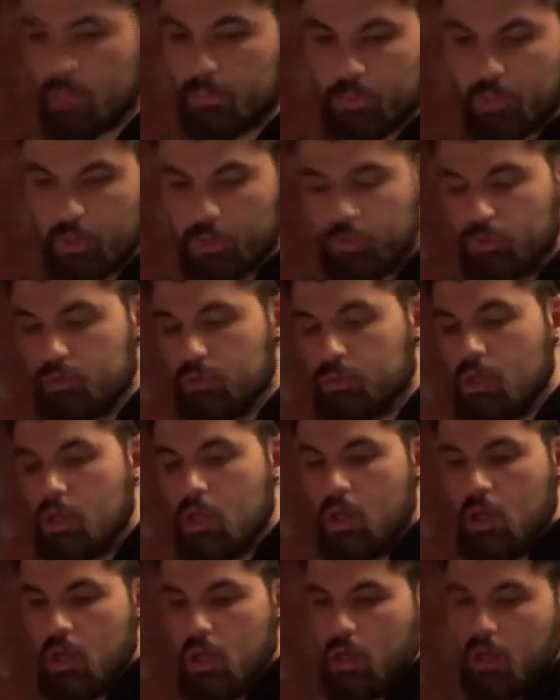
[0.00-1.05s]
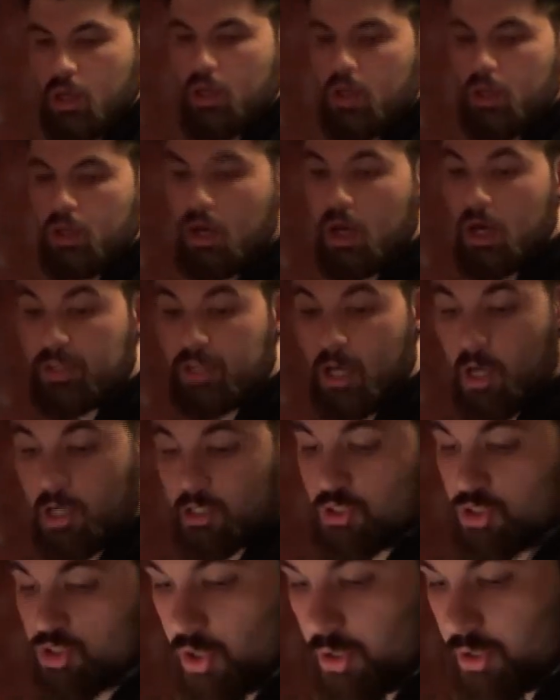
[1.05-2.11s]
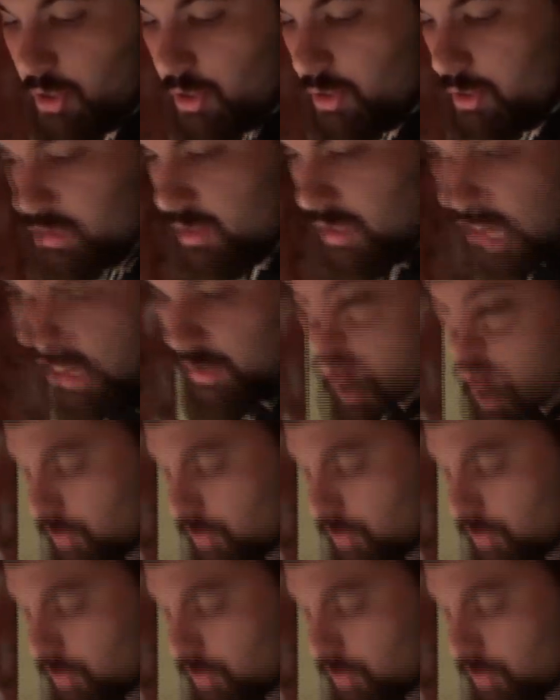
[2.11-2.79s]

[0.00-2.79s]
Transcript: Pretty cool. They are constrictors, and as we